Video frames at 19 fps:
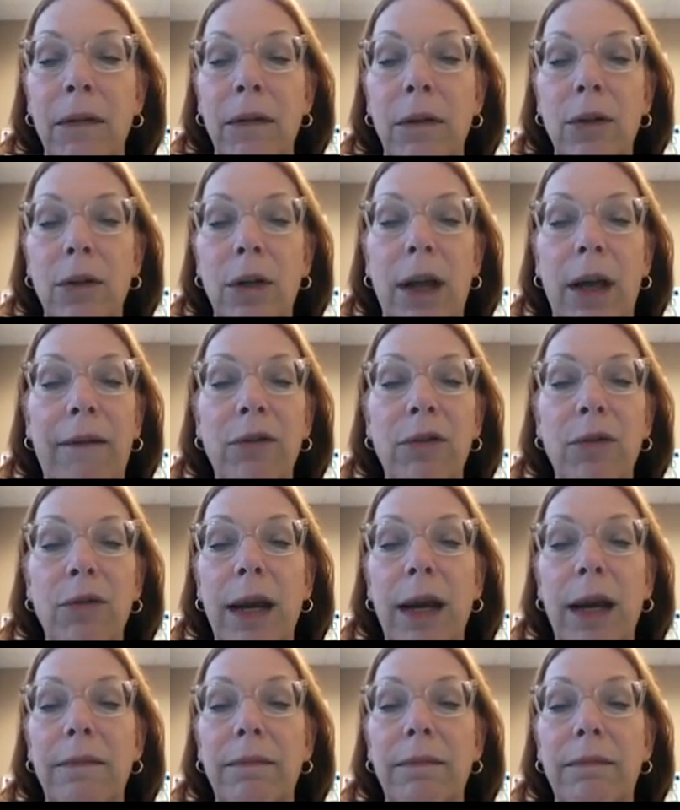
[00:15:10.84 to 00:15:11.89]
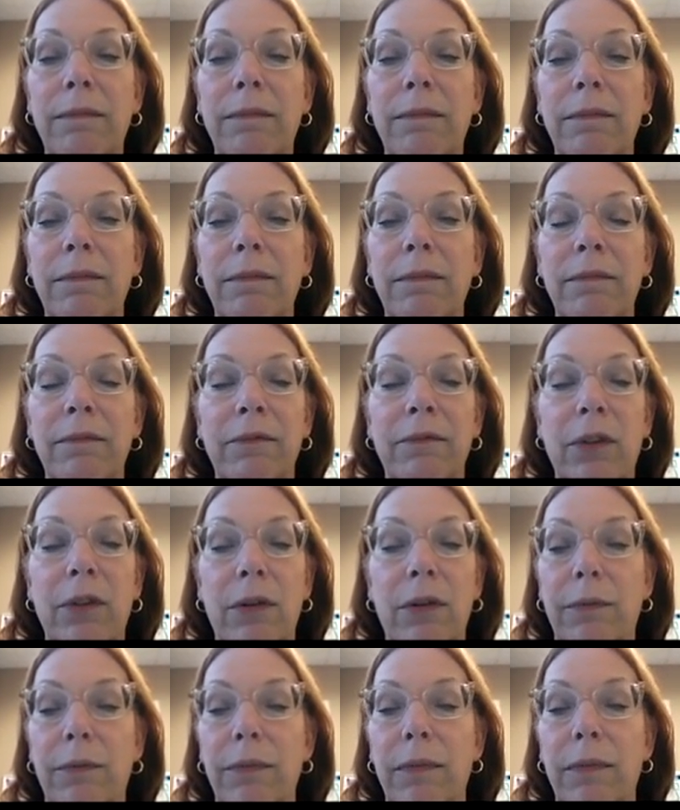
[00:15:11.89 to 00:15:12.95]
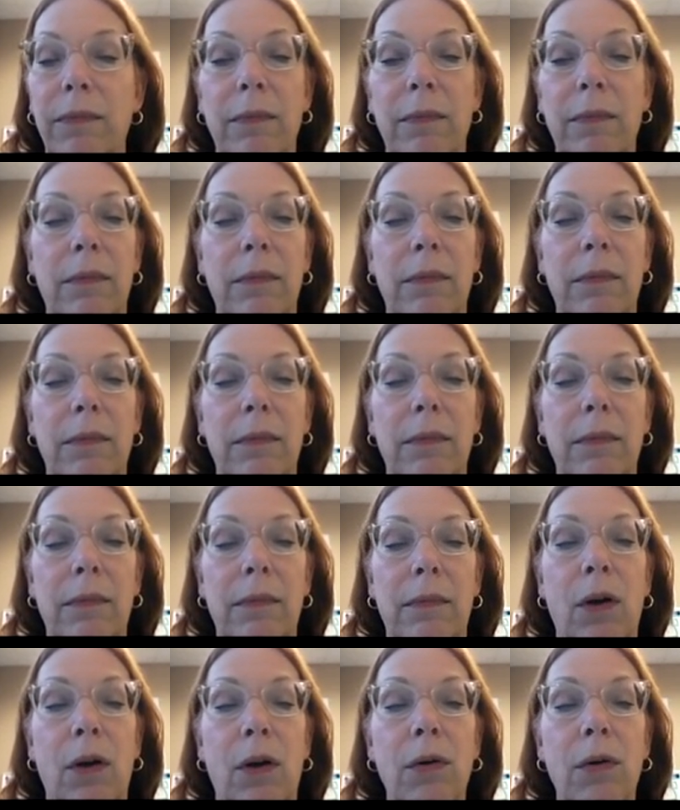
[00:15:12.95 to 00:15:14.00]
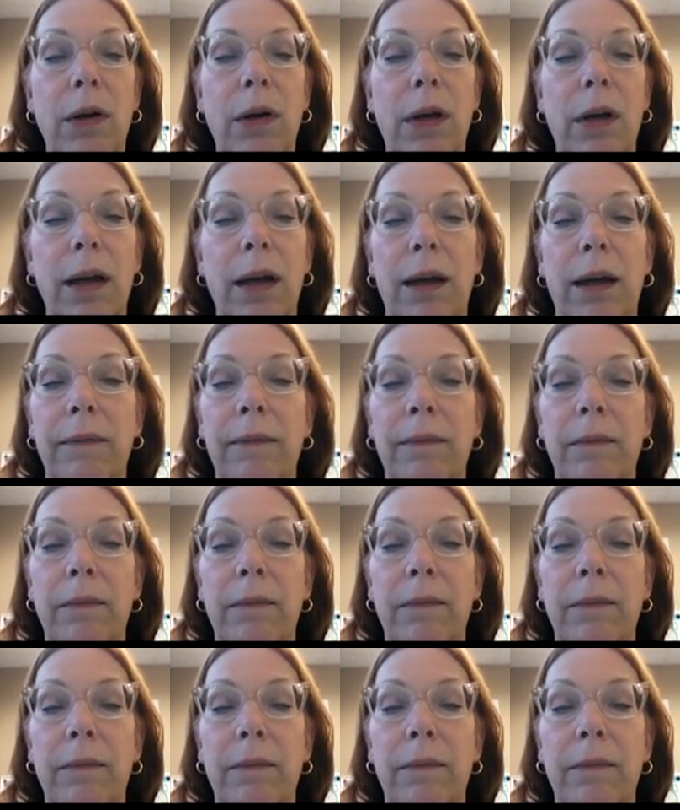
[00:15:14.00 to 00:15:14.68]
So you have to wait for, okay.